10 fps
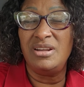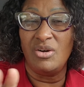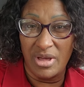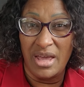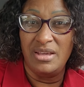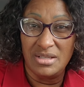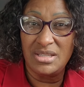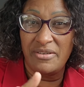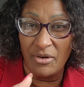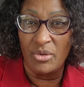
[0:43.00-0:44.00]
okay,
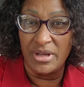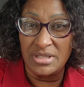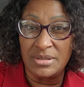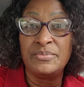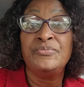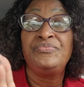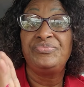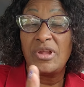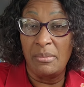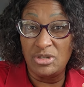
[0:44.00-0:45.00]
stay focused.
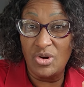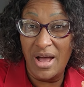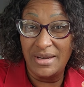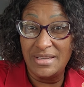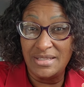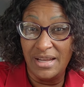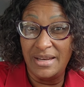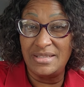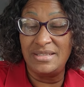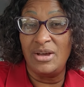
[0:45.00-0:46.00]
I'm going to try this
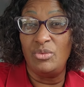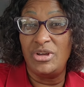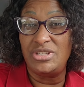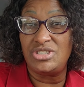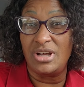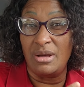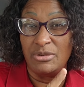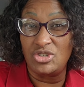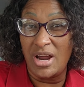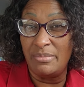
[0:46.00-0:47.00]
lettuce sandwich. I'm
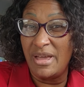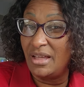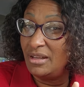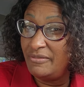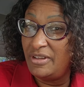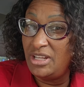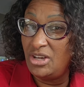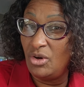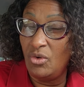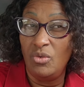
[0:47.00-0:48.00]
going to try to make a little
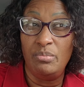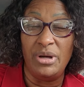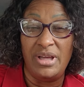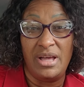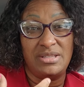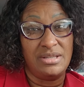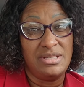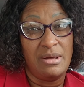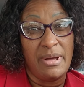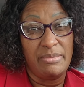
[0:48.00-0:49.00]
video. But
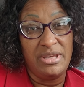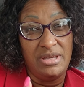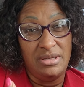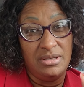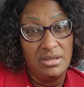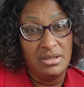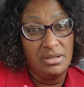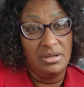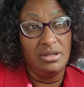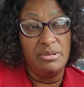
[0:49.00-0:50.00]
sometimes I be
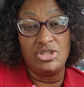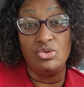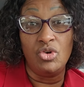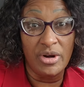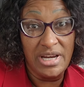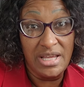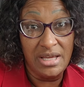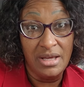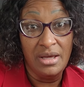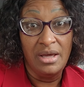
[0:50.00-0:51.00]
a little bit too greedy.
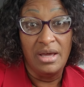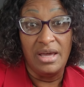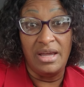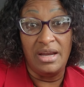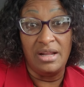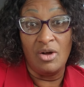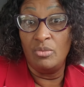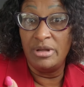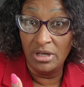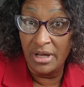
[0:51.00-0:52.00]
And I
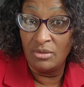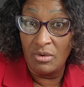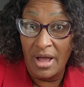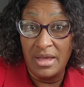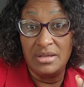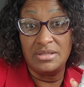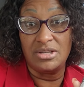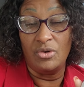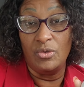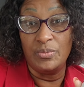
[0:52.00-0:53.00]
won't be looking right.
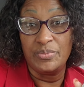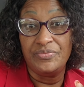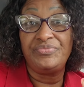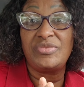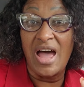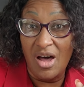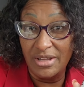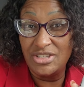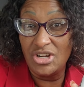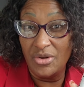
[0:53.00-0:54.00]
So I'll
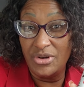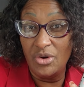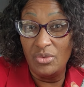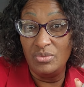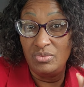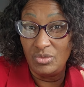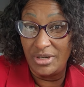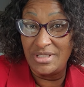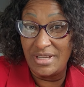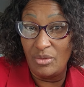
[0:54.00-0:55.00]
let y'all know
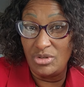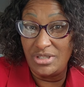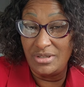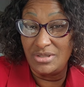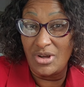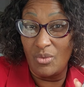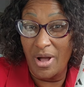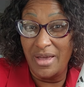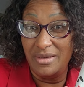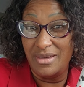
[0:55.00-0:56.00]
what the sandwich is, all
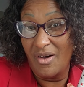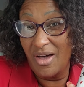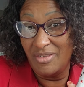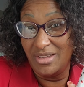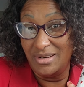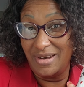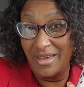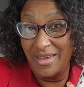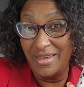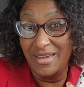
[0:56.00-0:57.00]
right? Y'all have a good
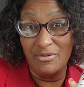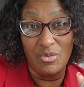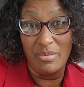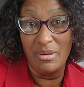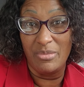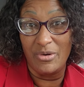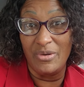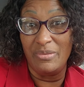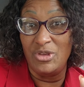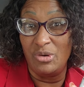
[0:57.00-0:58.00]
day. And
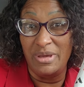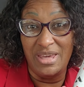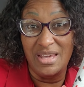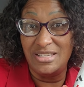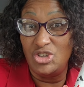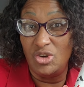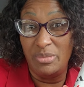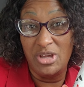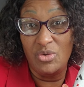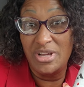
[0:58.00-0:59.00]
remember, you can be easy, you can
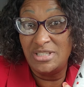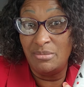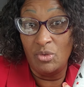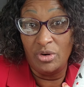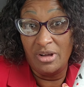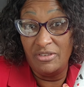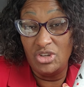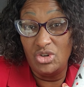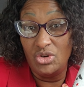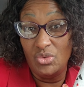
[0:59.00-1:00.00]
be greasy, but whatever
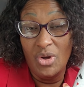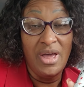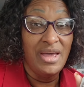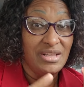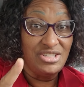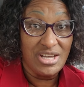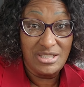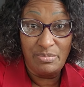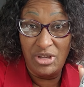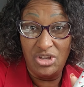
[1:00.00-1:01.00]
you do,
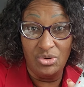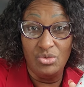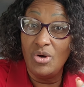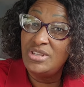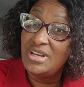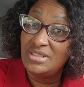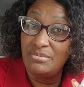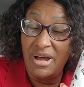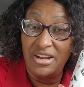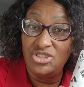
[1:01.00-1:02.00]
just be you. Go tell
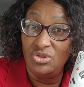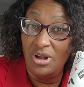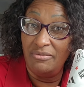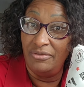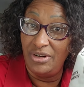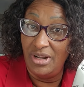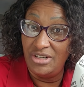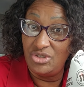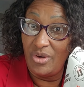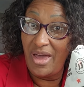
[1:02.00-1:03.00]
somebody that you love them for
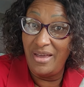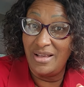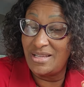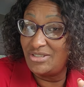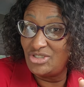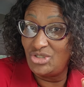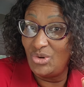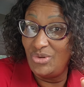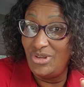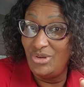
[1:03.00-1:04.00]
lunch, okay? Because I just told